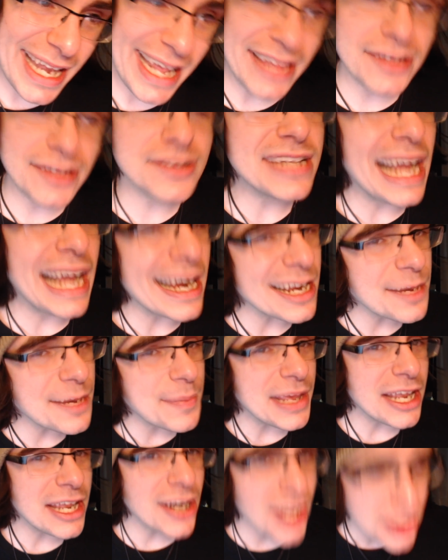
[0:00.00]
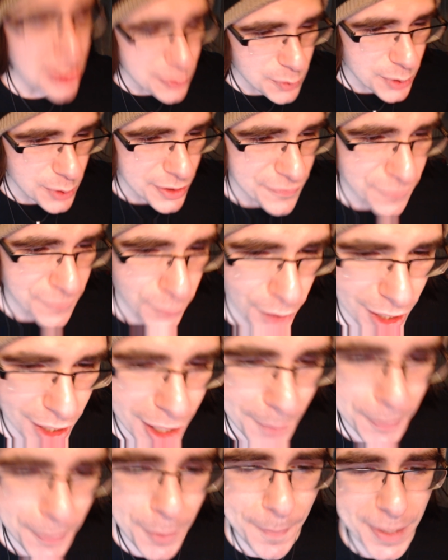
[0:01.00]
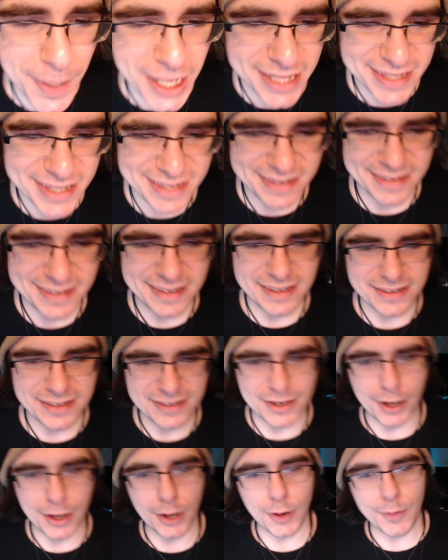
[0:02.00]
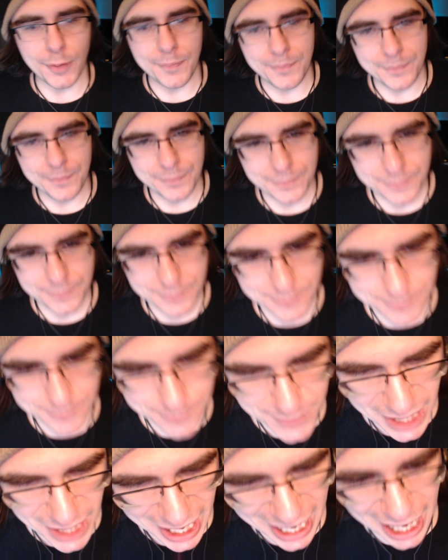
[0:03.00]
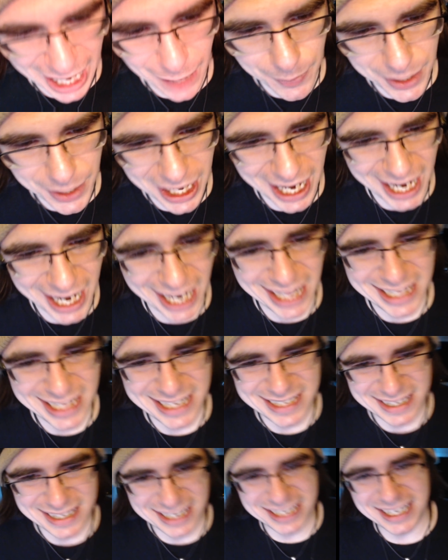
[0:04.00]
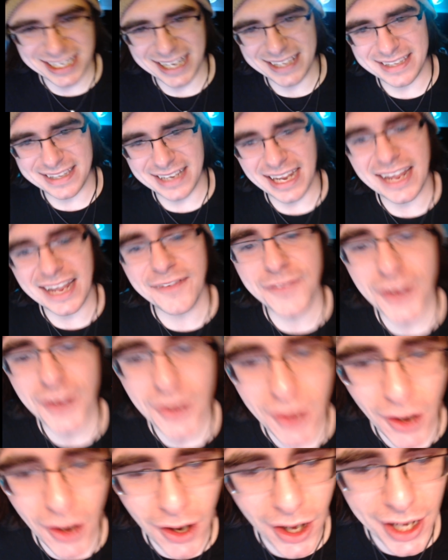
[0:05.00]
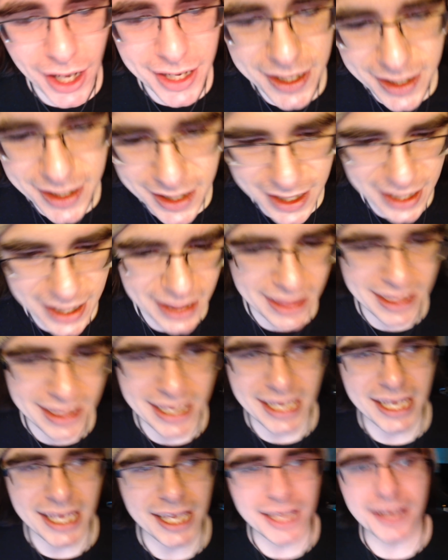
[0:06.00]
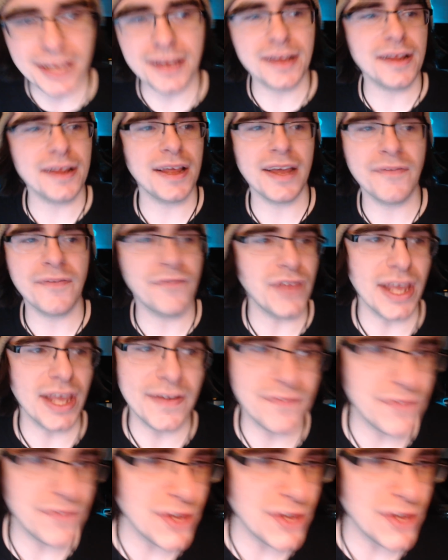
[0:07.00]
And there's not going to be another one for a couple months. So I would highly suggest it. If you're on the... If